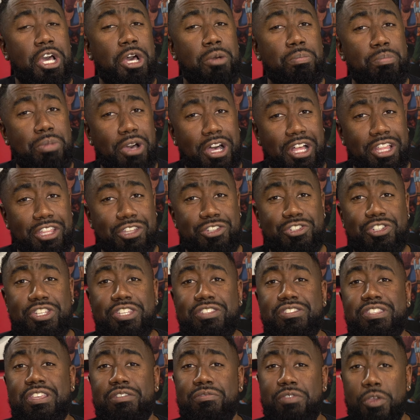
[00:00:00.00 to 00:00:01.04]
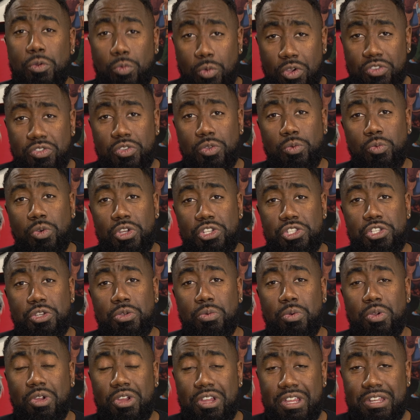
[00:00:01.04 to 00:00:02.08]
Apologies if it wasn't what
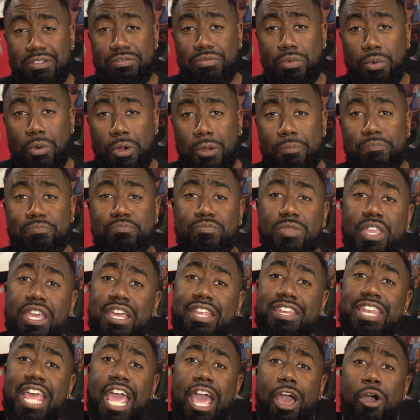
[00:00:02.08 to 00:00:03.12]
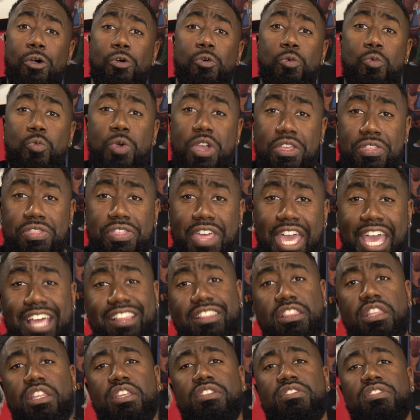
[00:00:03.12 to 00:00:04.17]
you were in for. Now, with
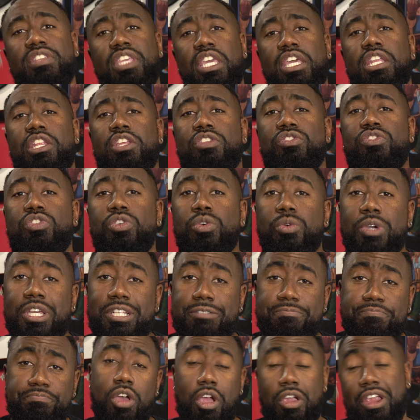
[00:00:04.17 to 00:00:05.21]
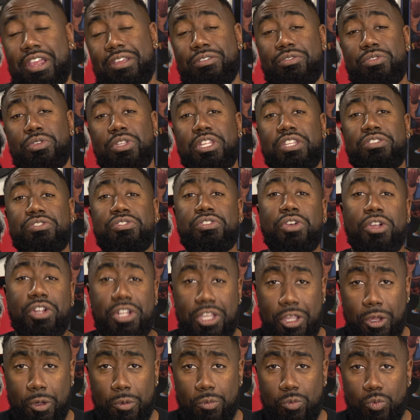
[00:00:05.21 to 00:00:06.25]
that, let's get into it. All right, so let's start
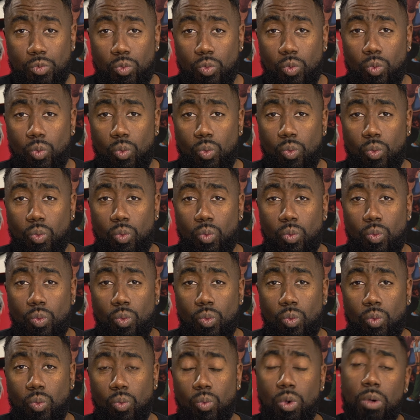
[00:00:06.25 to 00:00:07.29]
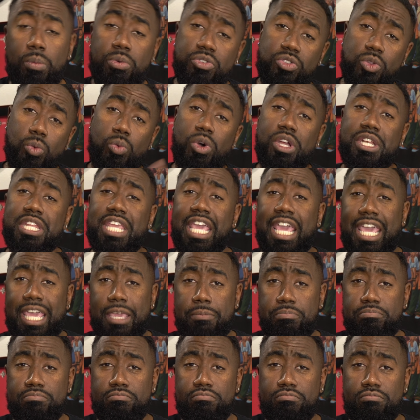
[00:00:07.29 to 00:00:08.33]
here. What was the one
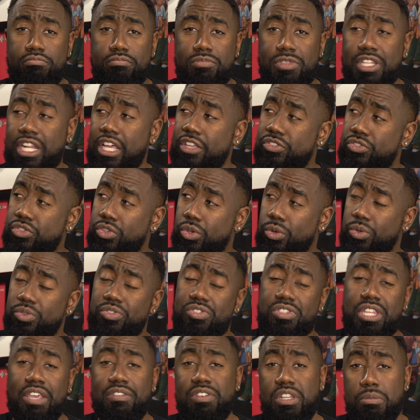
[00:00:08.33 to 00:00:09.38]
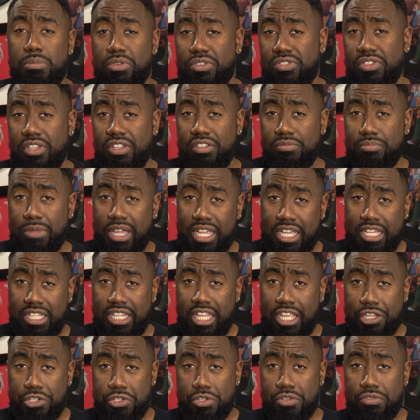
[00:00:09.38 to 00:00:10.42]
game that I sold 70% of my
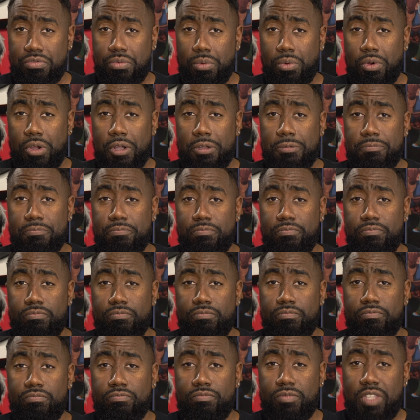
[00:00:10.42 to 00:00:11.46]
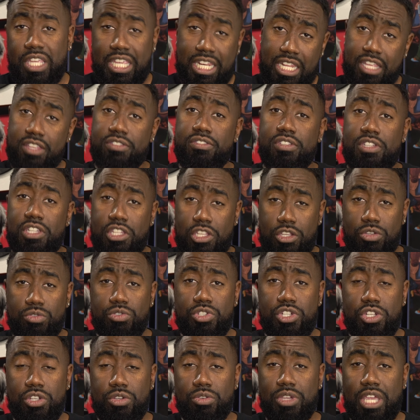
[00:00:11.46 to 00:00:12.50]
collection for? It is a Neo
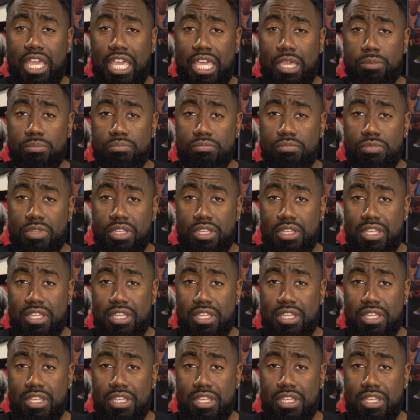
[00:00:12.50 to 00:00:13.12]
Geo game.